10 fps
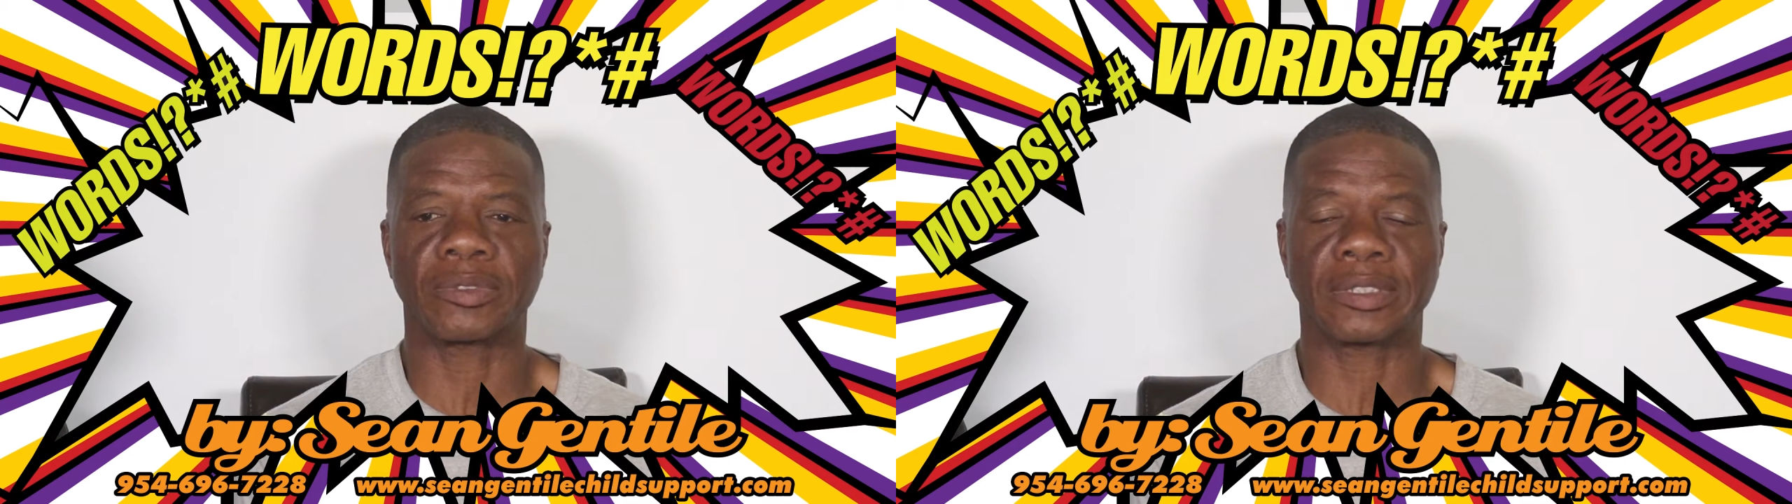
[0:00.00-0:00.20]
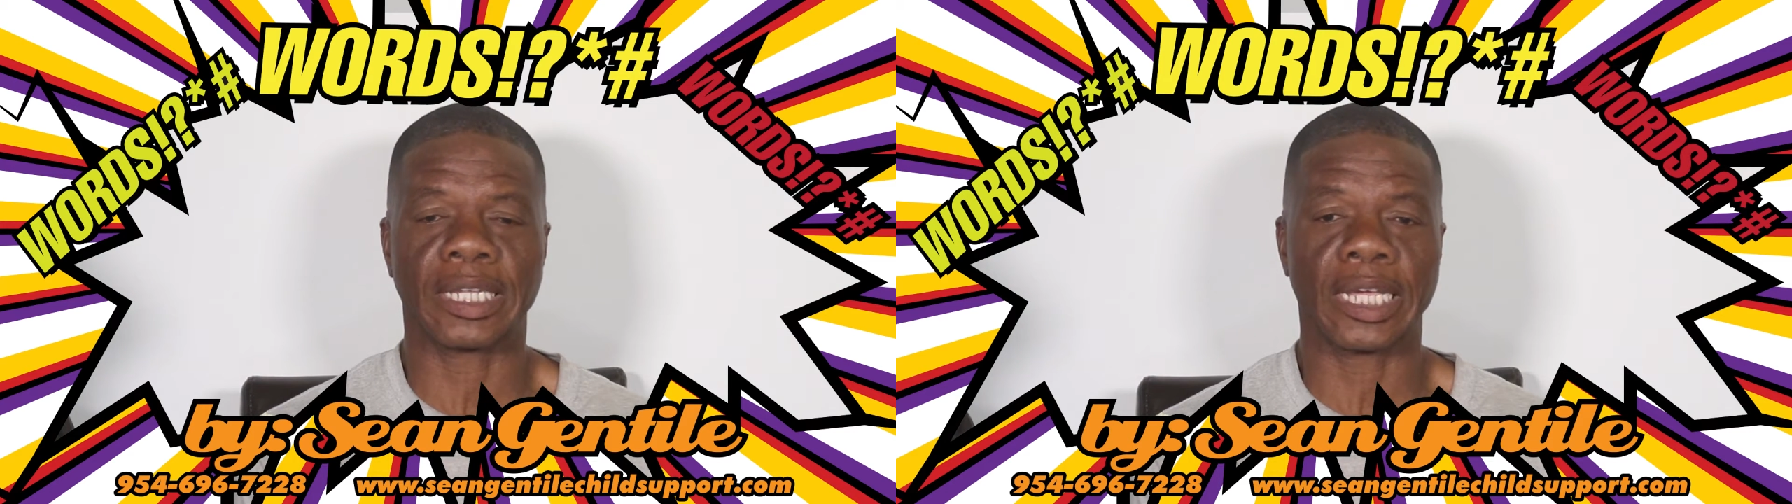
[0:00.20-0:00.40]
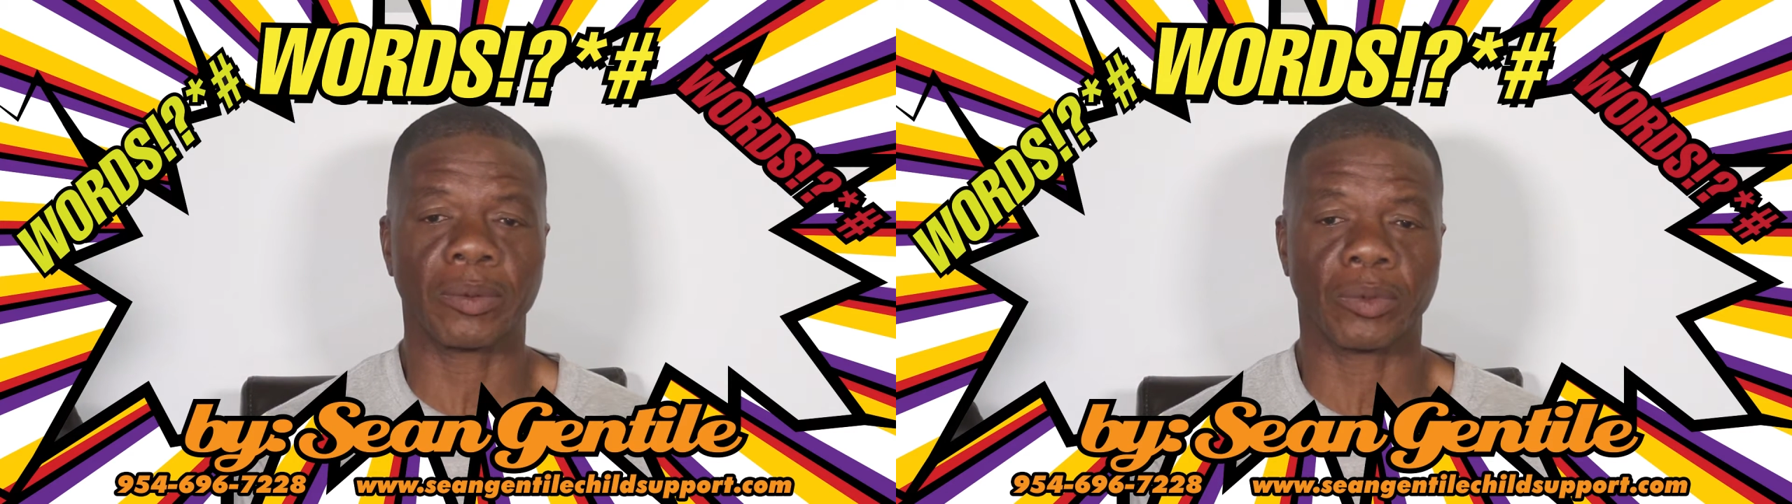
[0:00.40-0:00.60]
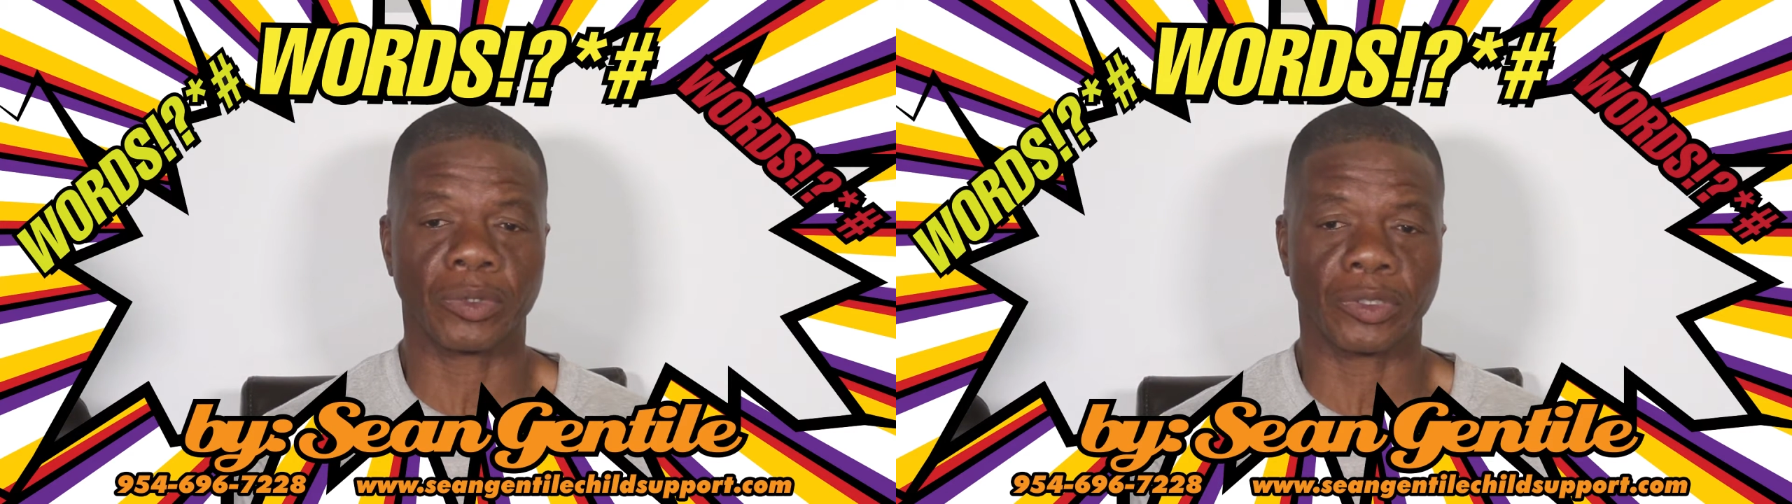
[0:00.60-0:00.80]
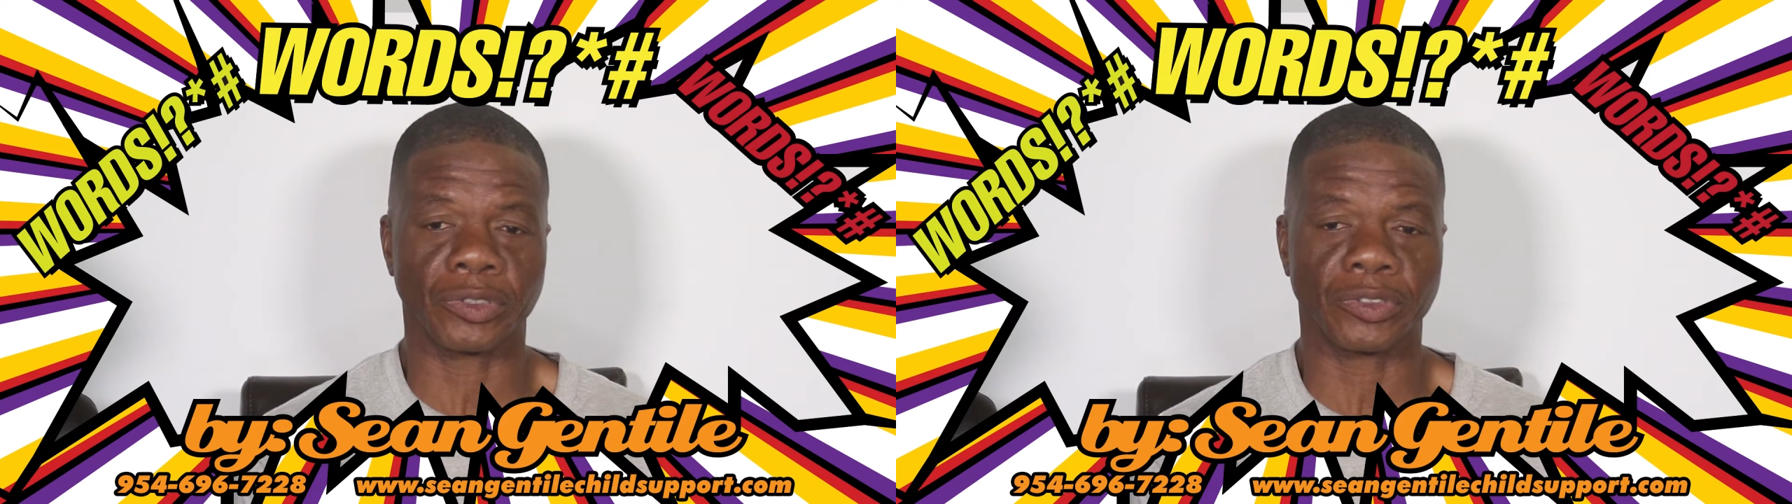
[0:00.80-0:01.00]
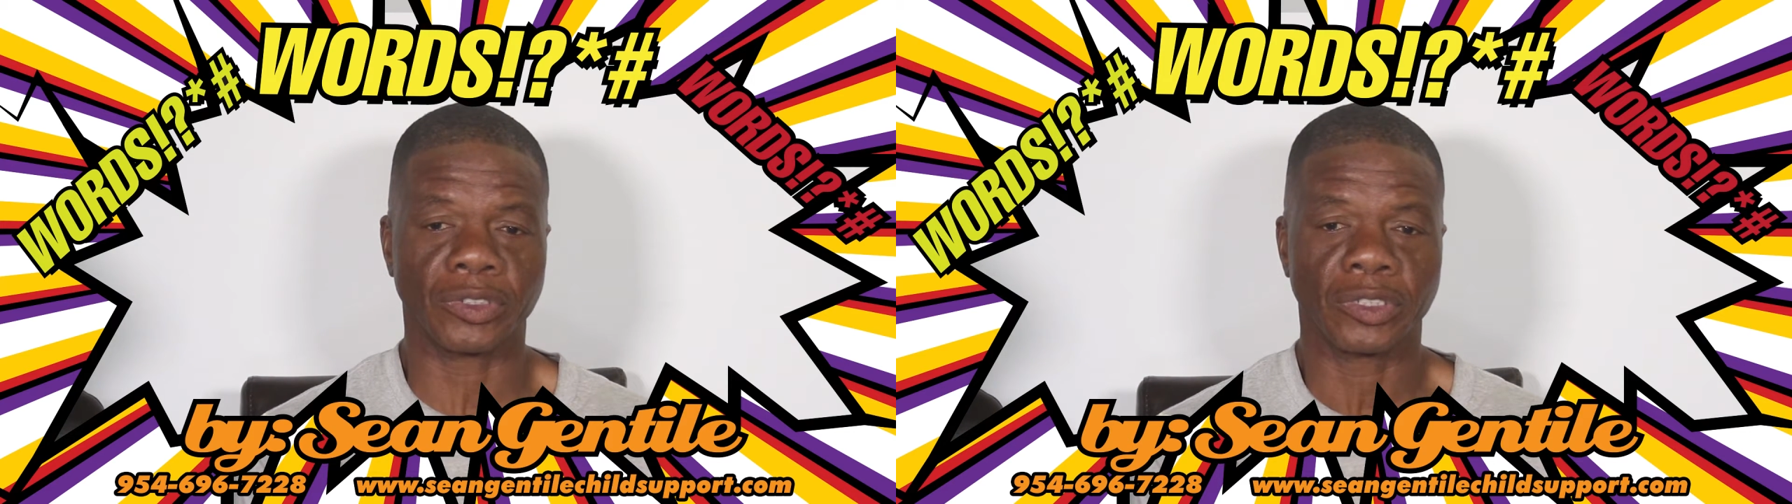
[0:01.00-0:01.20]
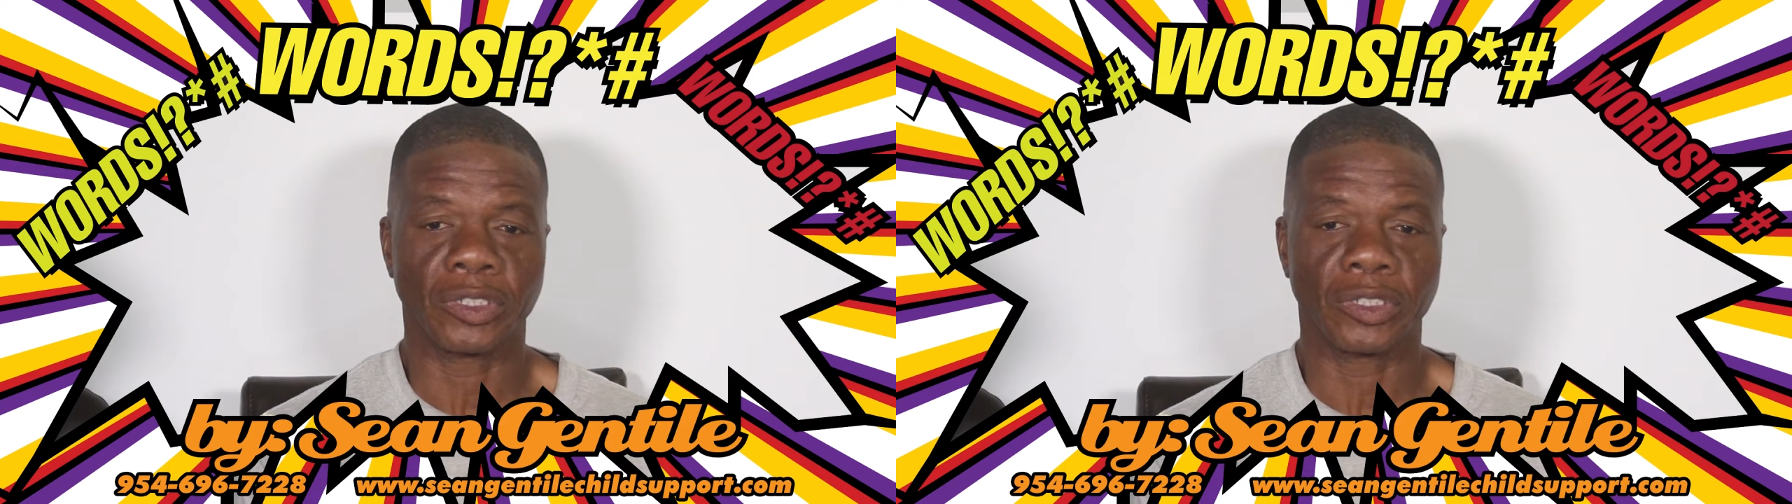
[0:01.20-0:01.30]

slang words